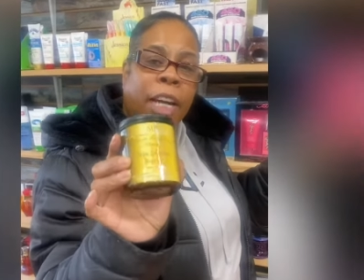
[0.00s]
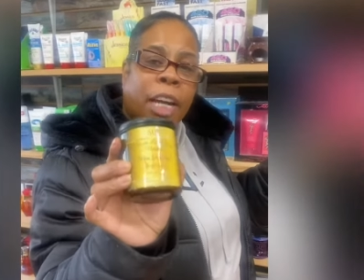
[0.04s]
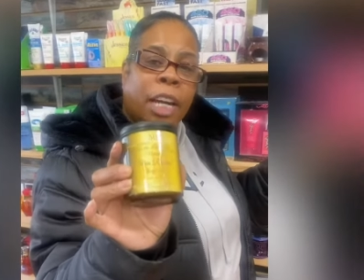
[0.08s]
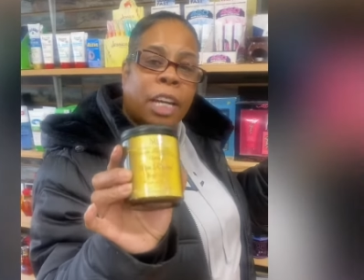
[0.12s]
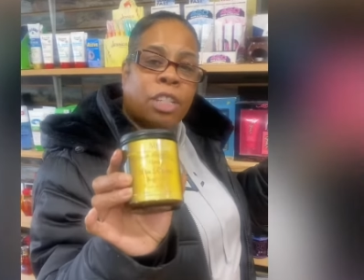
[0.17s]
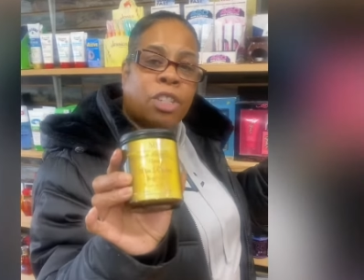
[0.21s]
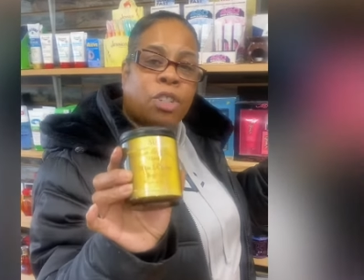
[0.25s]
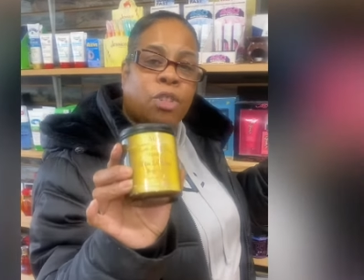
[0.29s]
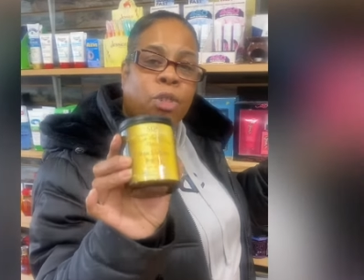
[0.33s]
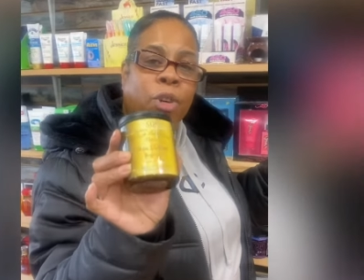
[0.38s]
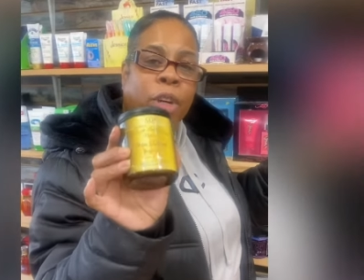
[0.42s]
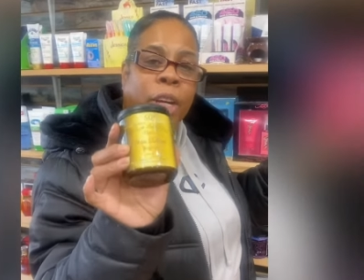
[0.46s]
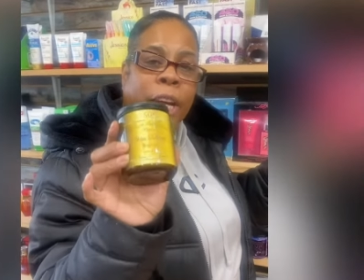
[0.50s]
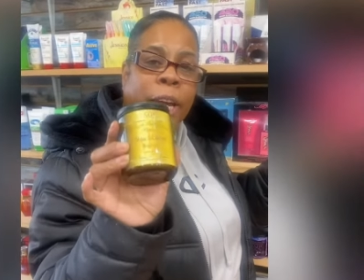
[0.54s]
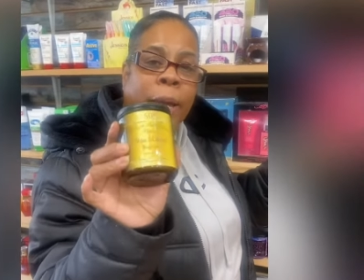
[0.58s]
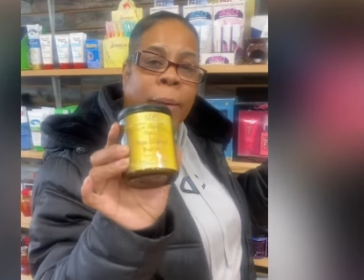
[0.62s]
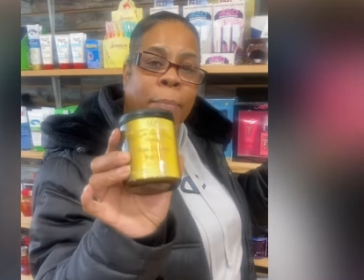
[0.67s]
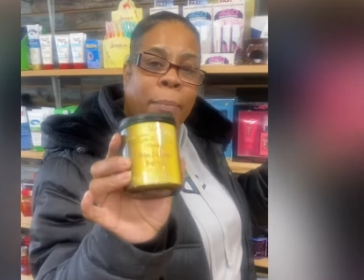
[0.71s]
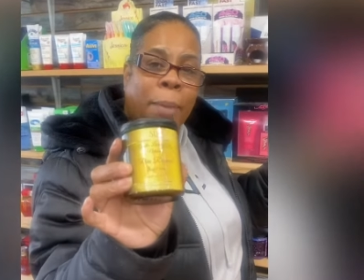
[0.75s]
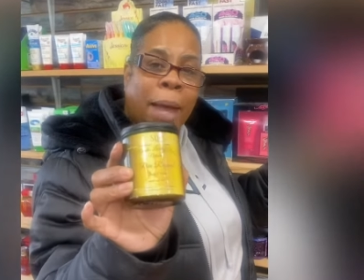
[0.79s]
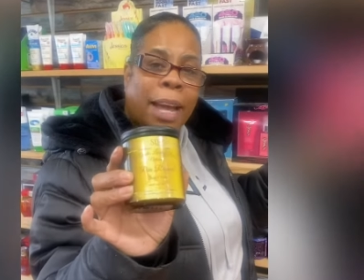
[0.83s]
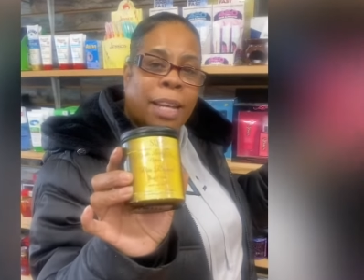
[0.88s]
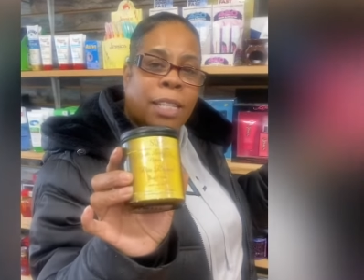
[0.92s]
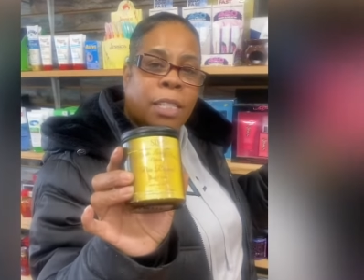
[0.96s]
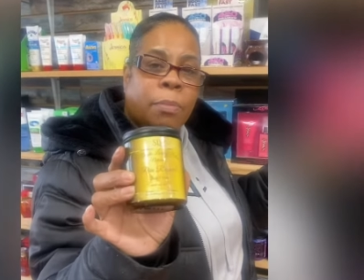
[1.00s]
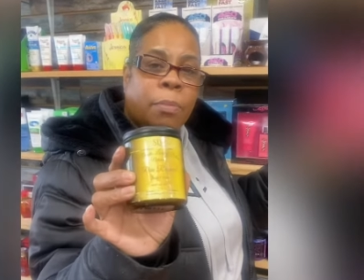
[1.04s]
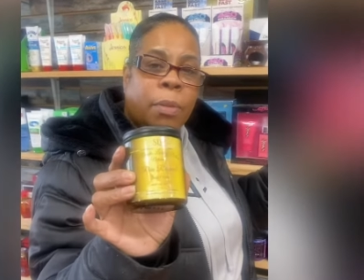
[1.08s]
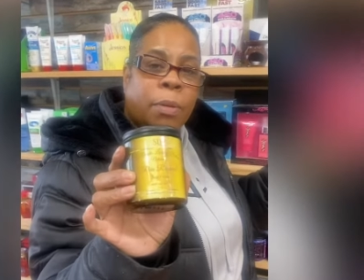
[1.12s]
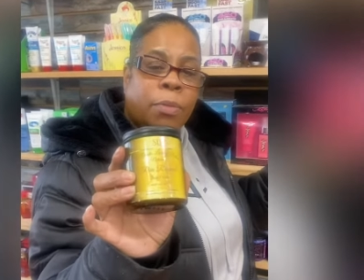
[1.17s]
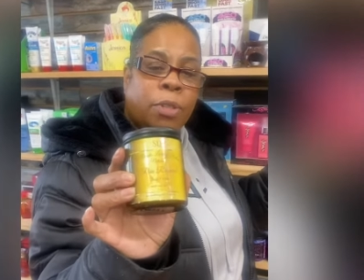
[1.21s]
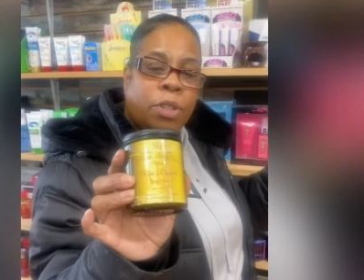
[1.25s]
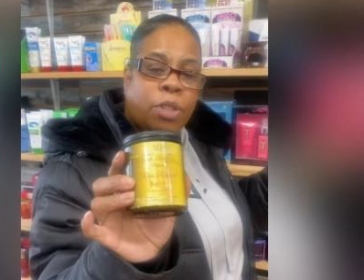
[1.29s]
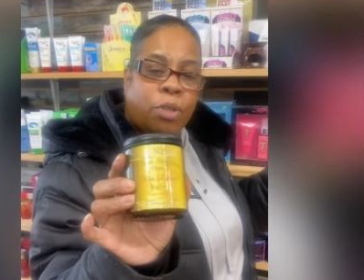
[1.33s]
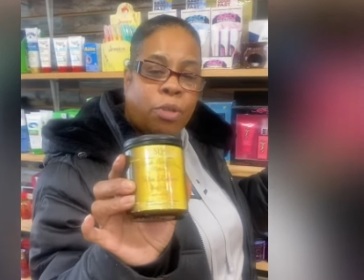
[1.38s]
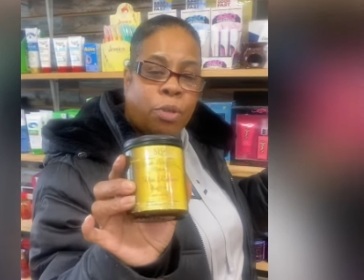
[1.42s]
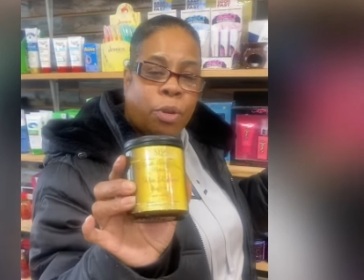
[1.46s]
extra, and
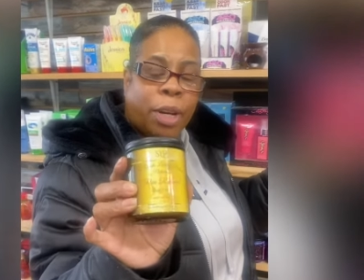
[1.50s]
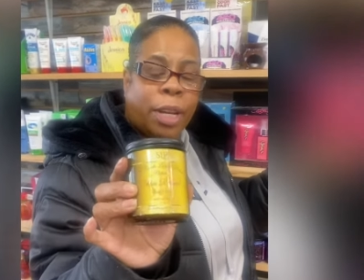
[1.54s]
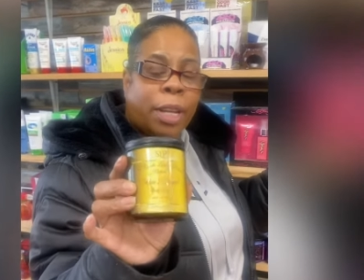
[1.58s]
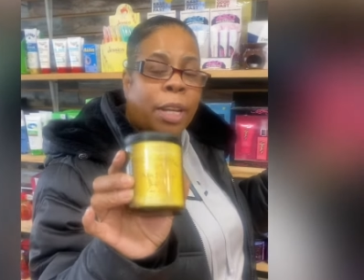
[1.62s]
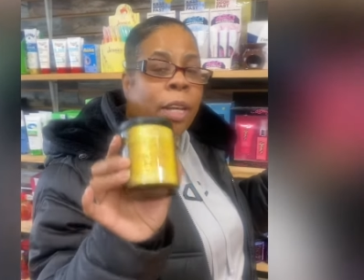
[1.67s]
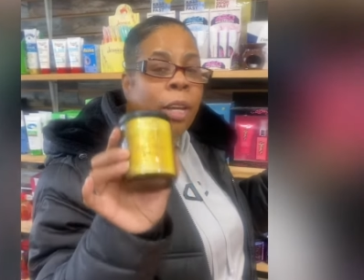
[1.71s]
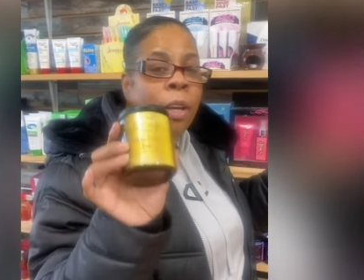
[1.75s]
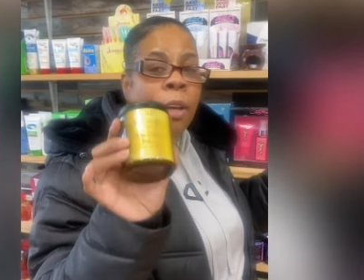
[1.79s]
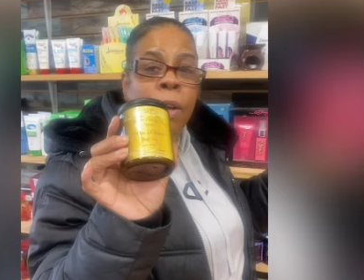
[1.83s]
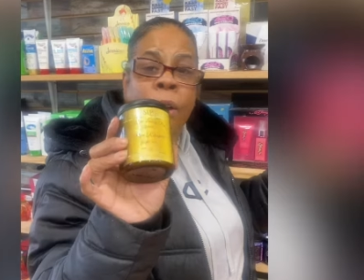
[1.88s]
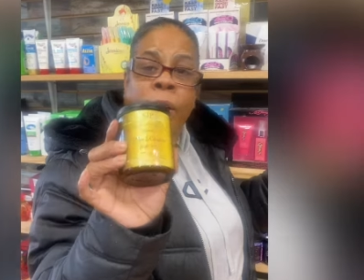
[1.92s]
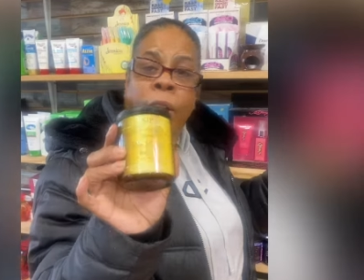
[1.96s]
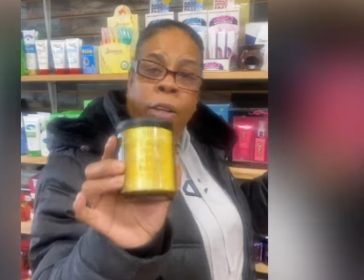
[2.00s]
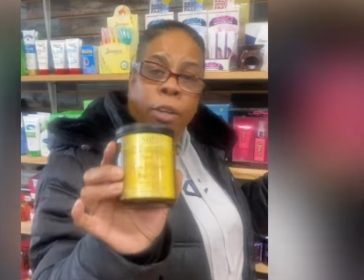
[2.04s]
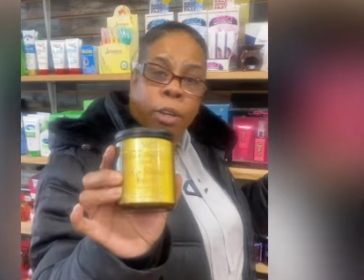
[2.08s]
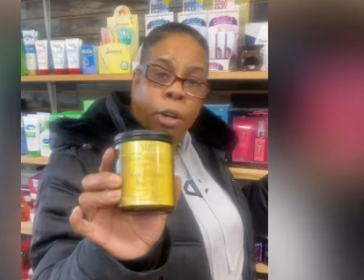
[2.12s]
maximum strength.